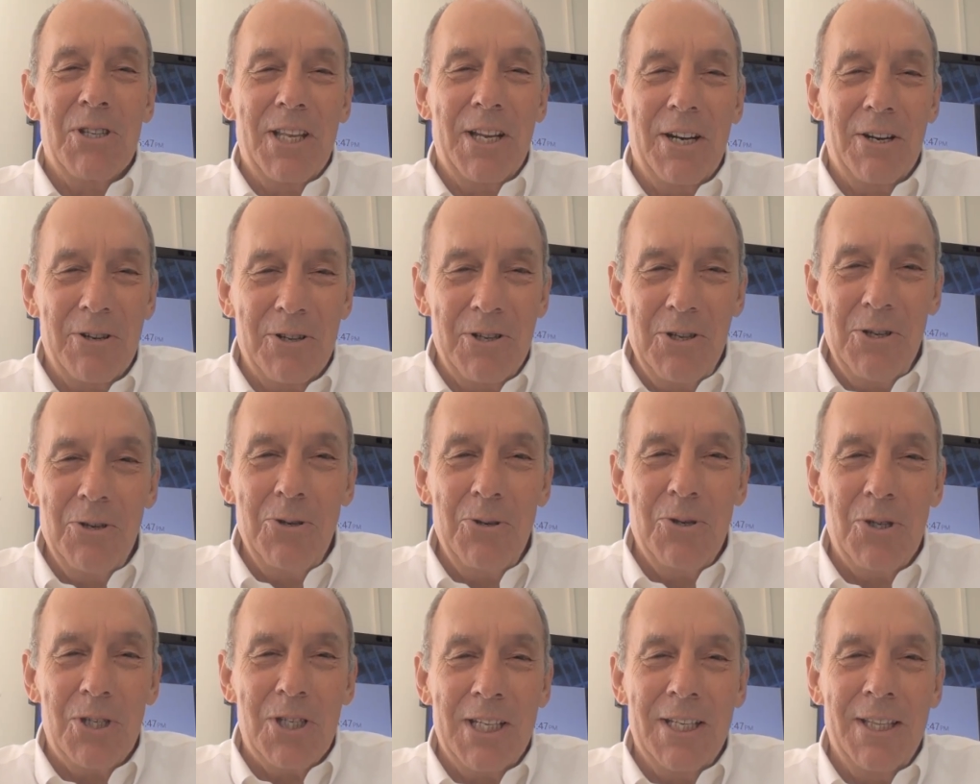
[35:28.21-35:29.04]
that are
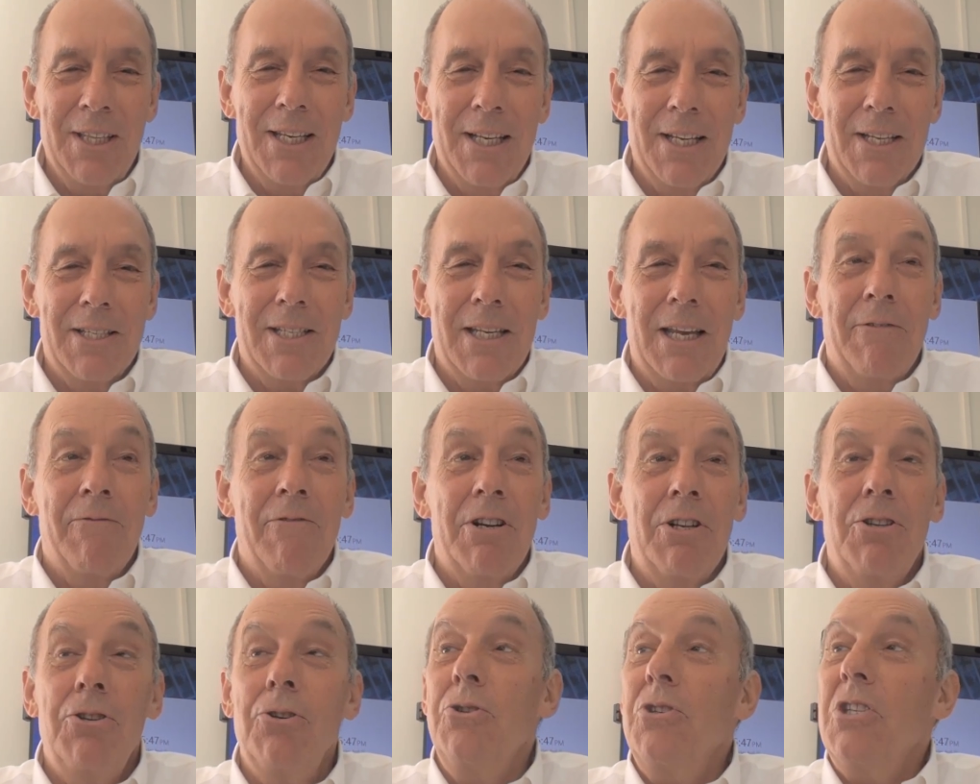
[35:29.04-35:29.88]
used in this and
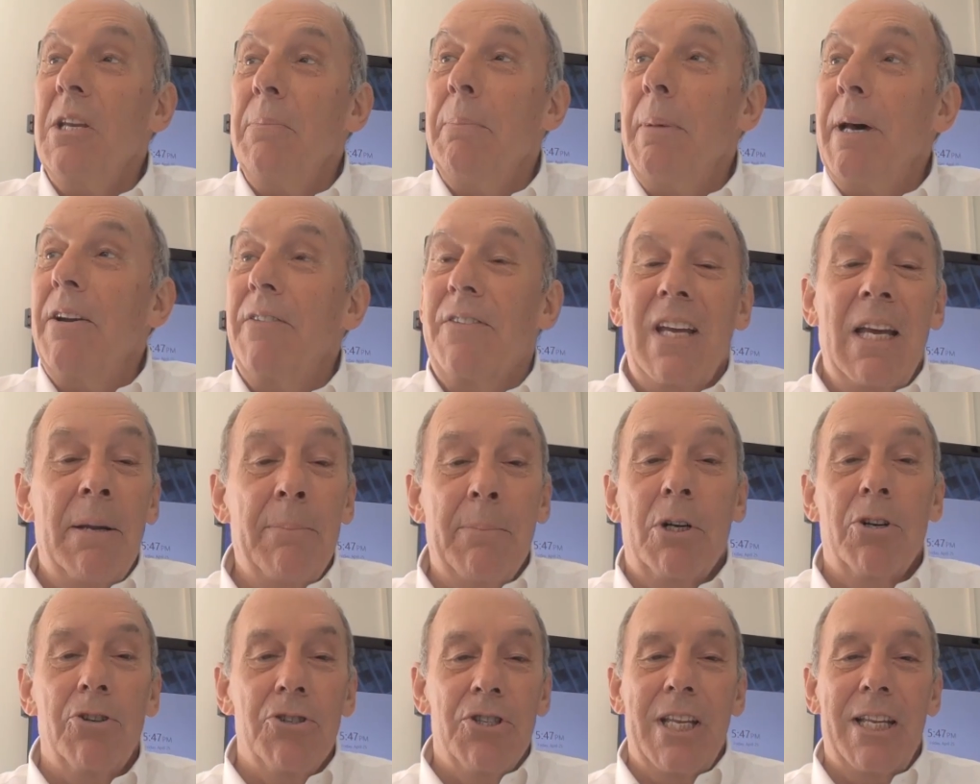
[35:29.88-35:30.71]
reduce the amount of
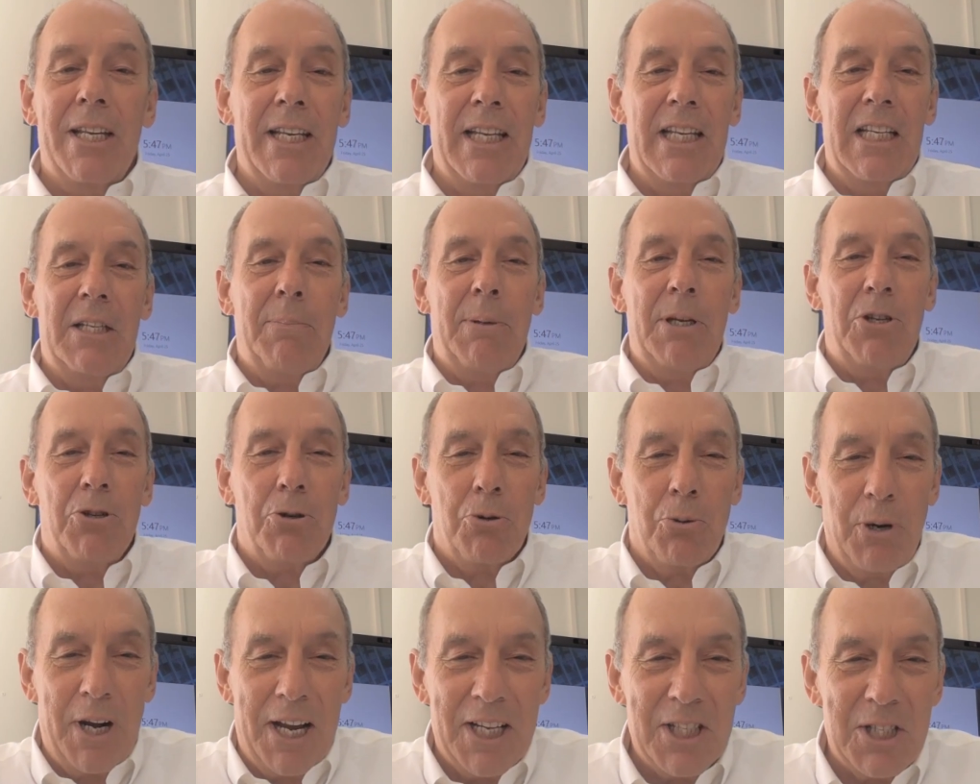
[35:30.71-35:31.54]
chemicals that need to be
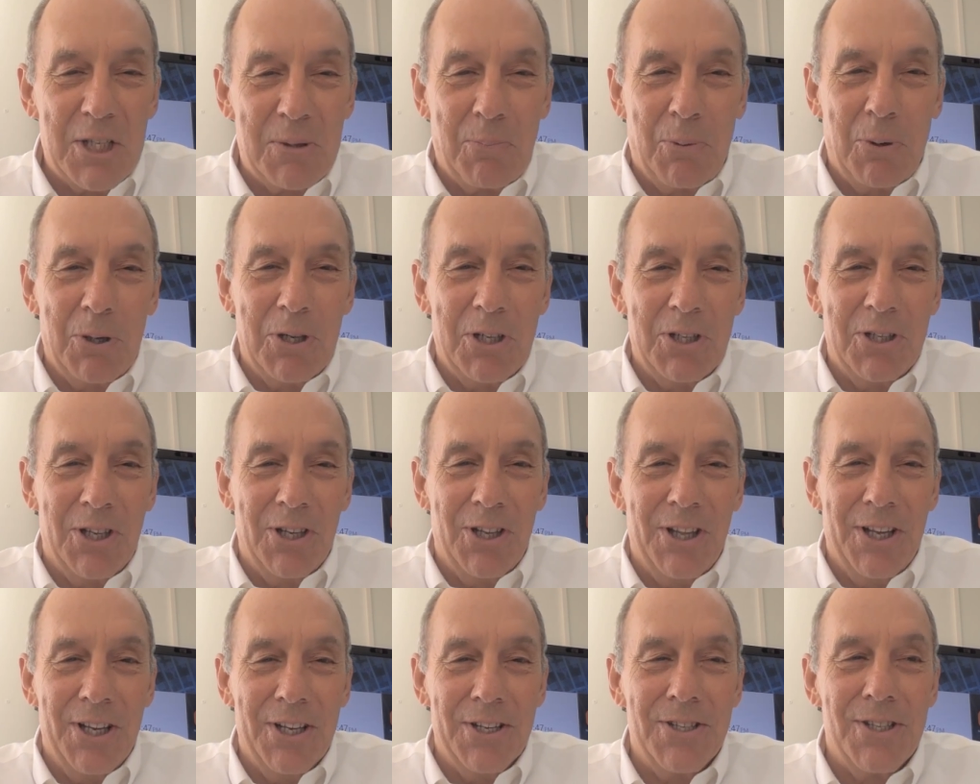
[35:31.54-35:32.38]
transported to
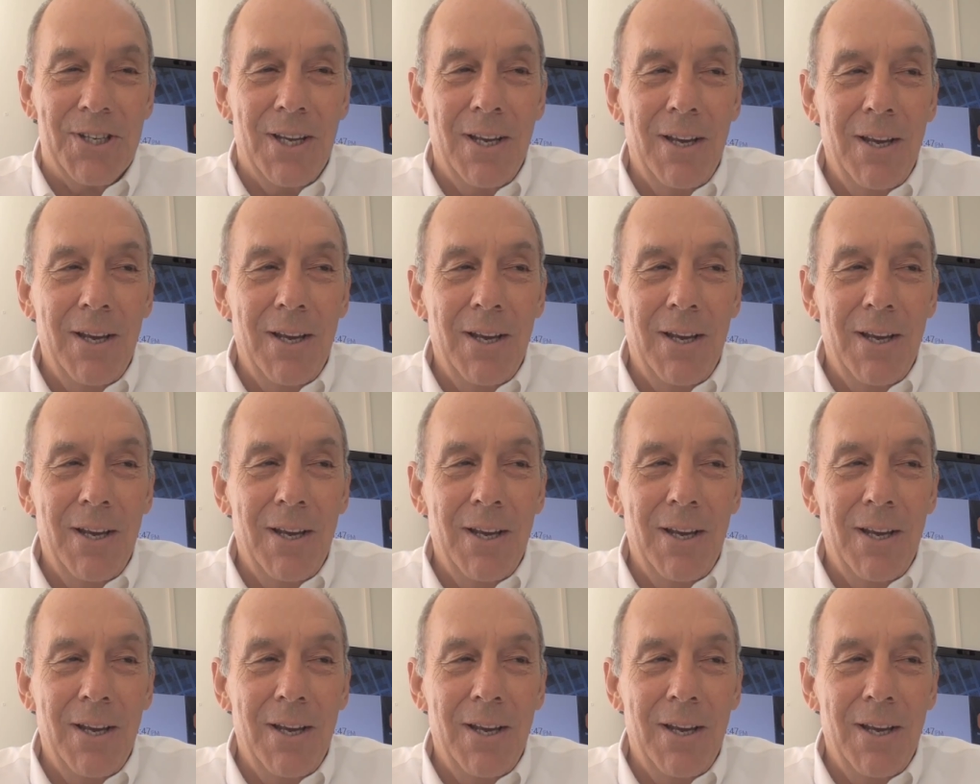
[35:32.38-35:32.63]
this